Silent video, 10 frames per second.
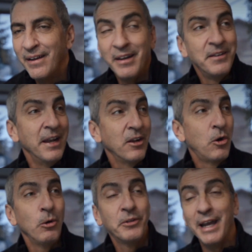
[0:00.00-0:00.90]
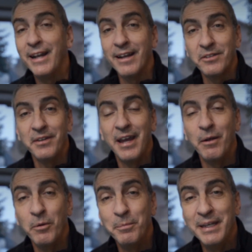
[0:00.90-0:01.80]
And a cold day like
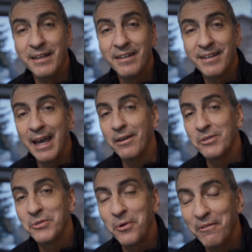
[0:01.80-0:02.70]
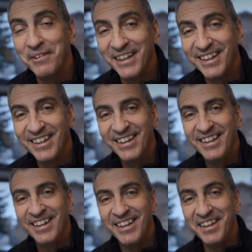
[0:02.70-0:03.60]
today would be catastrophic
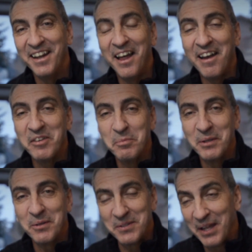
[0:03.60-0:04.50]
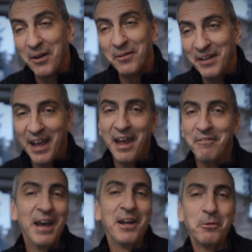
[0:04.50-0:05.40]
in their lives because they don't
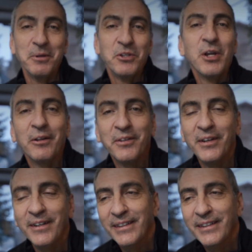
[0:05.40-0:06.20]
have adequate shelter.